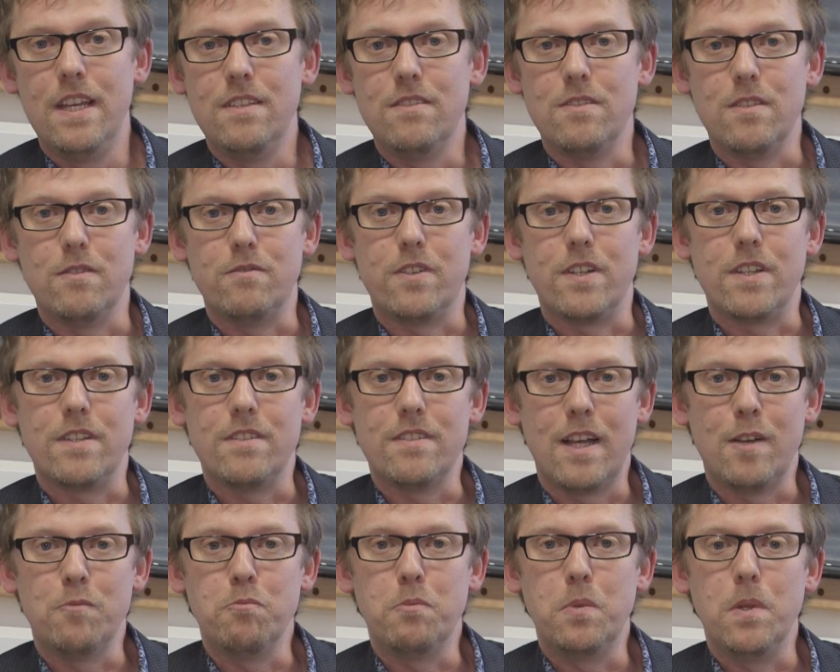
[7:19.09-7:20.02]
So for
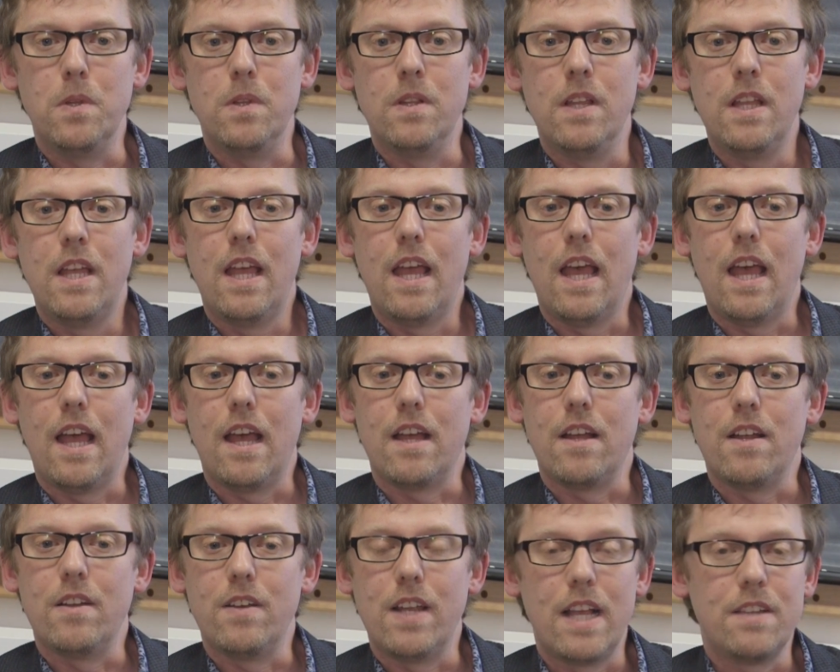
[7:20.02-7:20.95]
example,
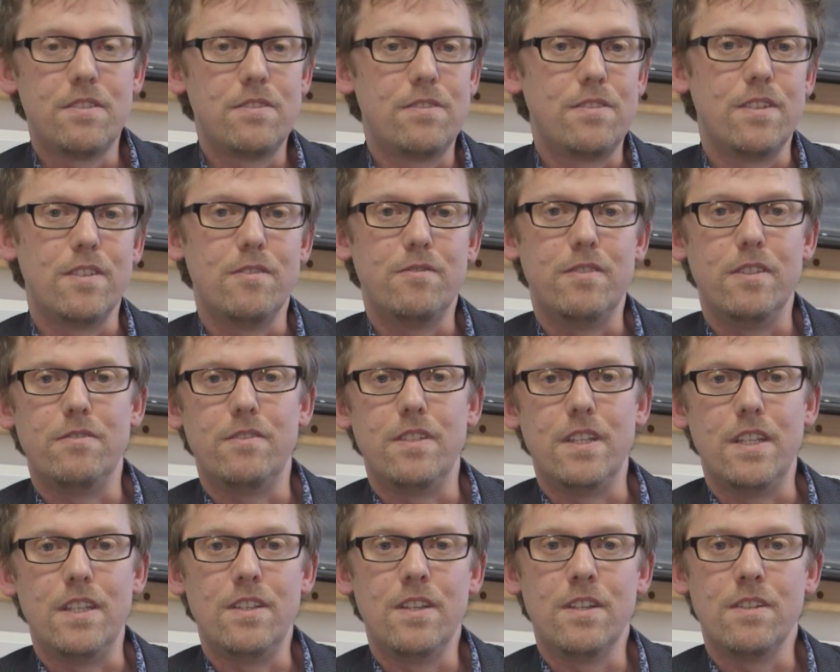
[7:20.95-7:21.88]
Leicester
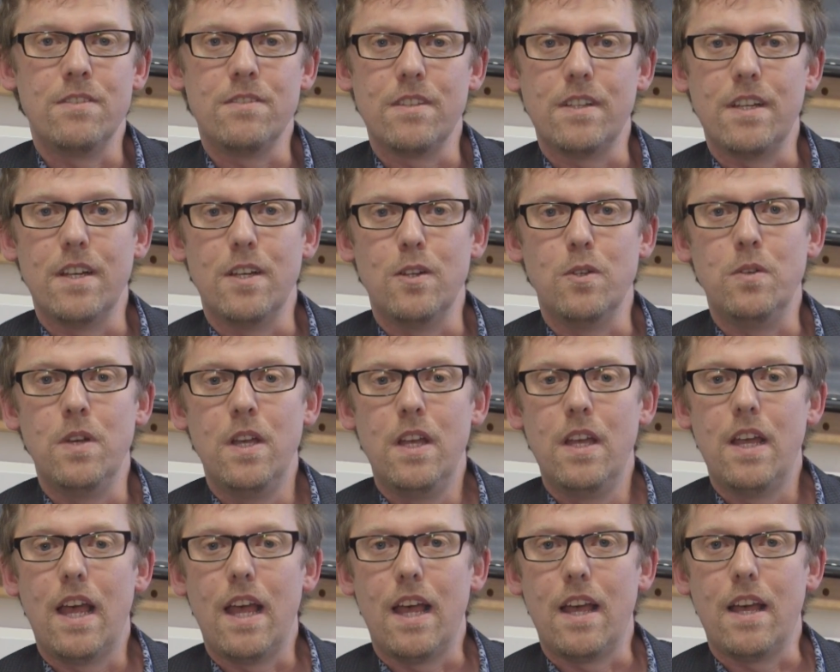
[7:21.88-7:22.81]
15 years ago
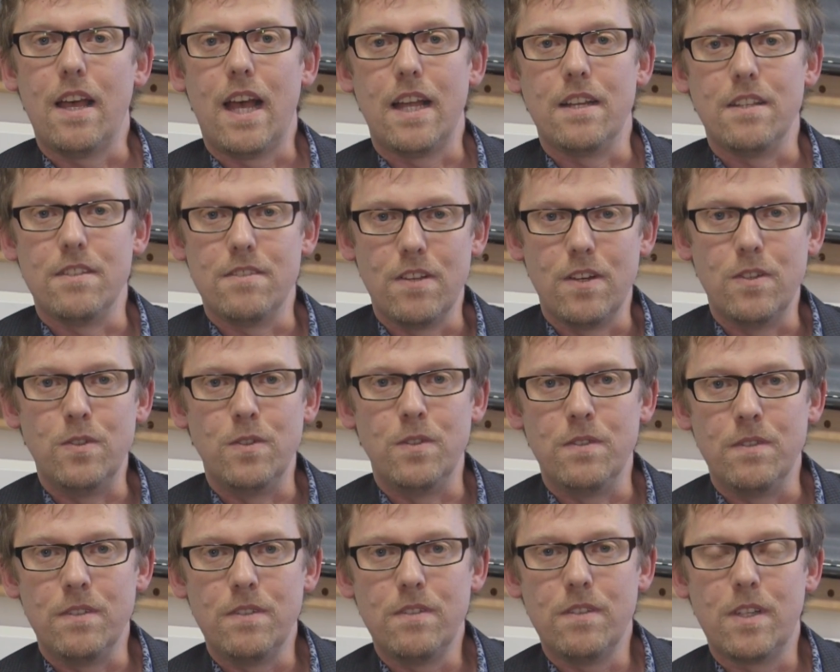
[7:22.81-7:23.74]
had its
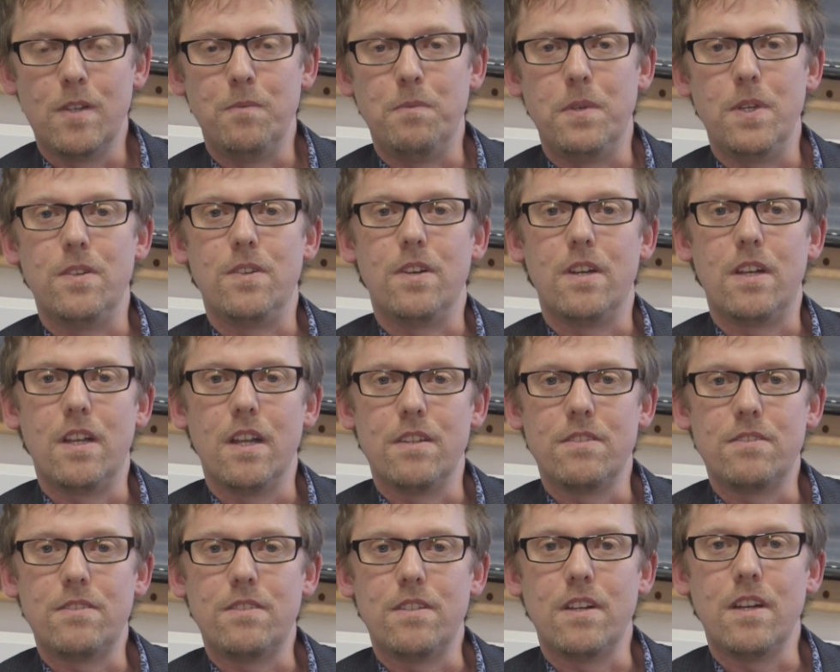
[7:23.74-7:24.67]
own computer
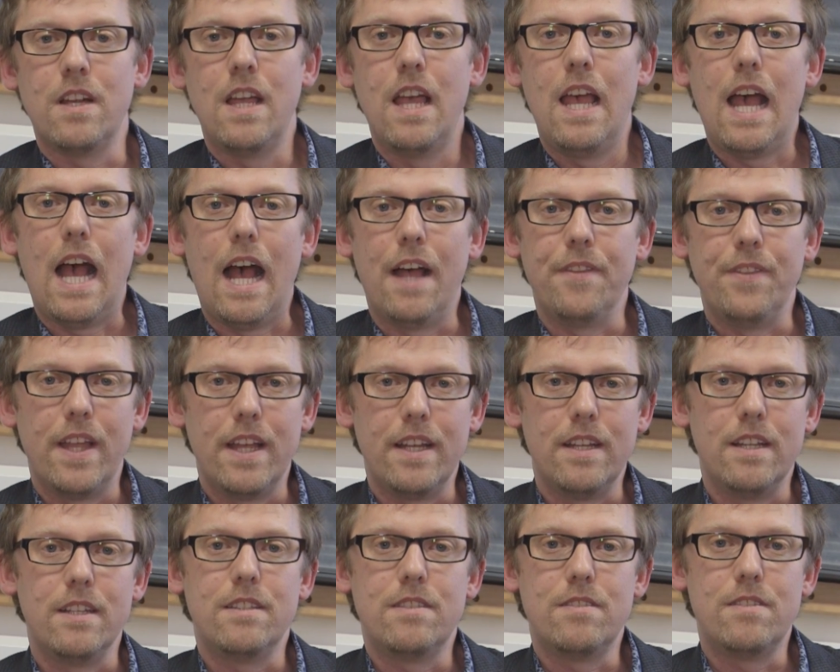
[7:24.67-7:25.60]
cluster, and
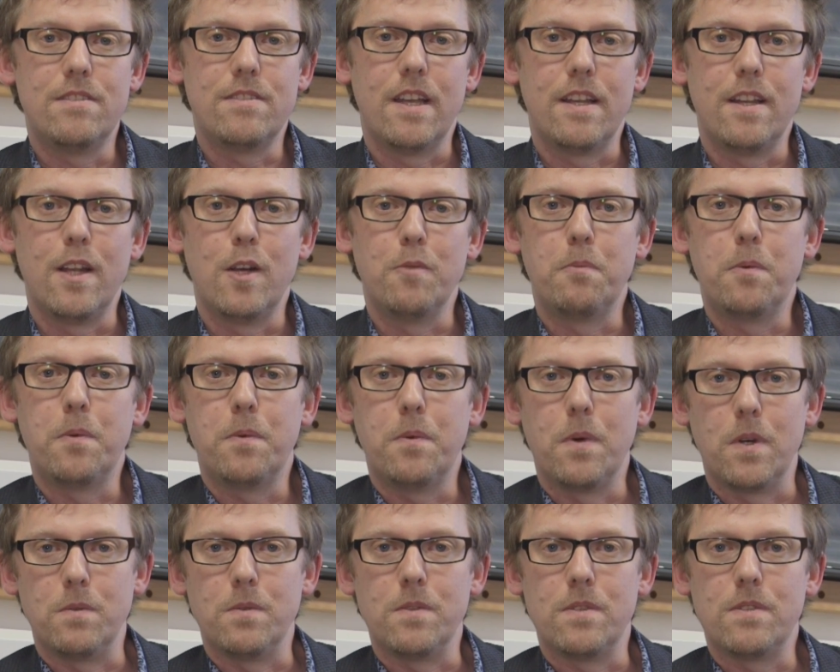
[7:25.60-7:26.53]
then it set up
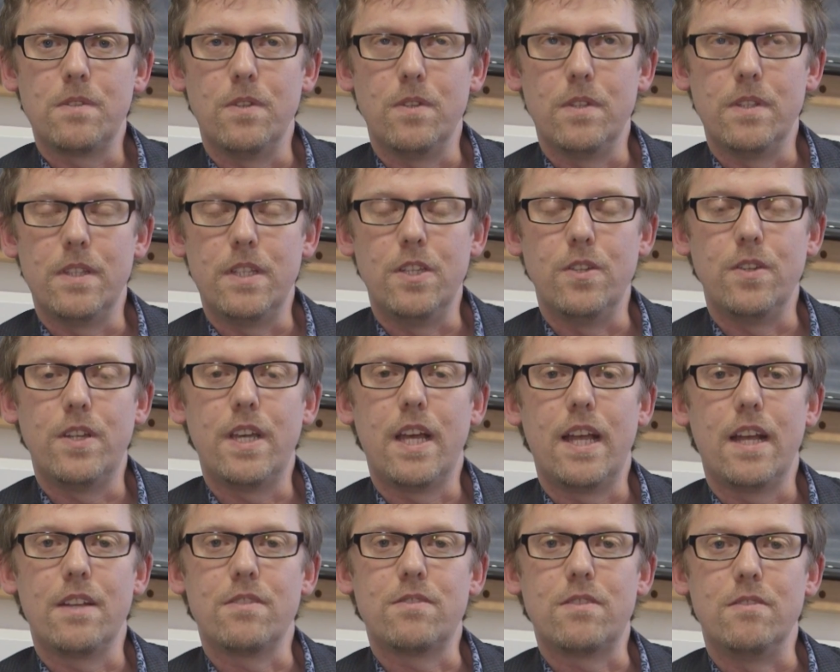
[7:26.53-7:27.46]
what was called the UK
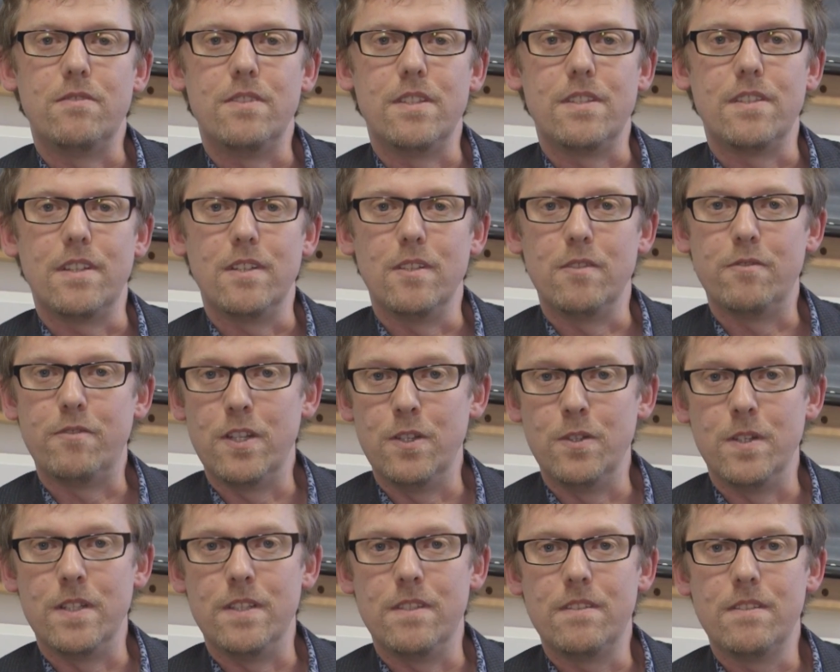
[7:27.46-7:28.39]
Astrophysical
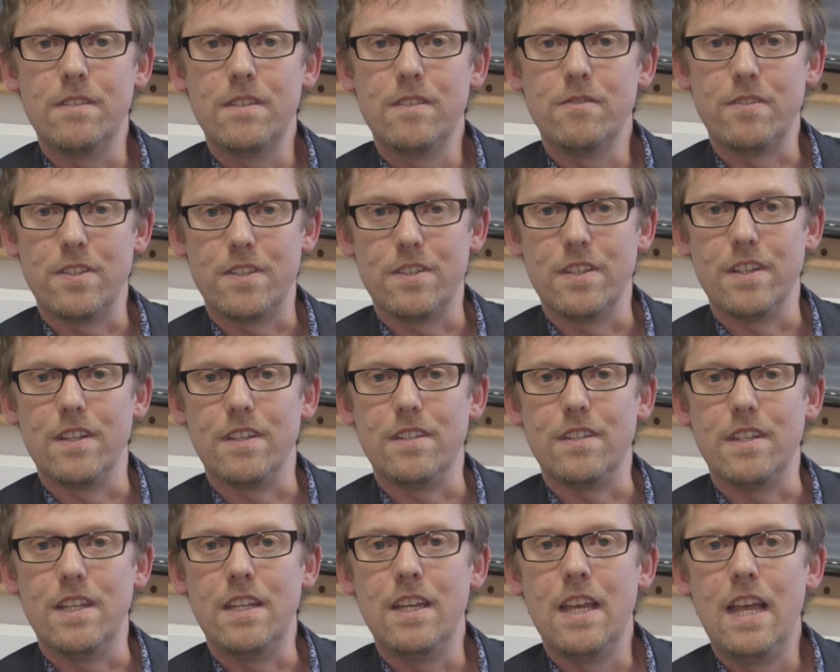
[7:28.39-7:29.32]
Fluids
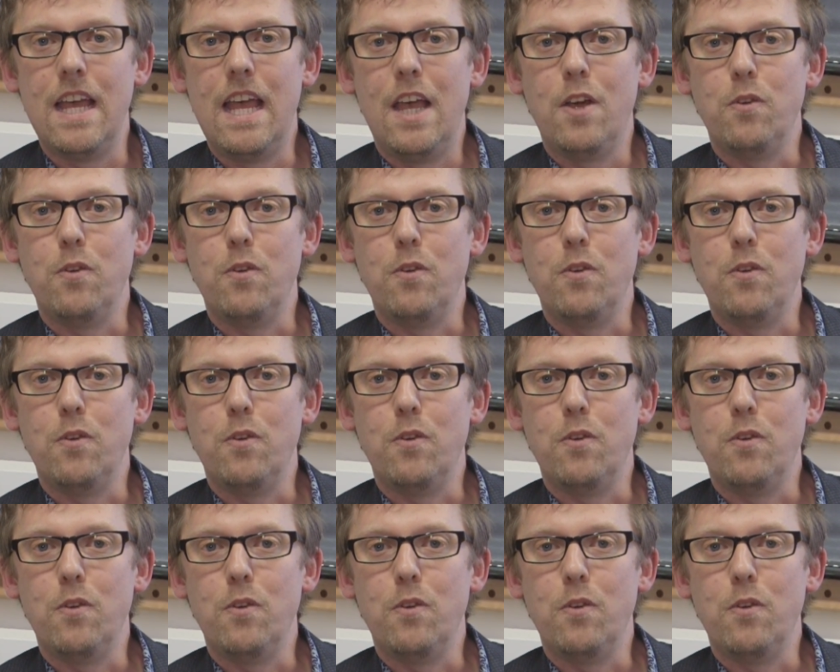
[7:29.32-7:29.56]
facility,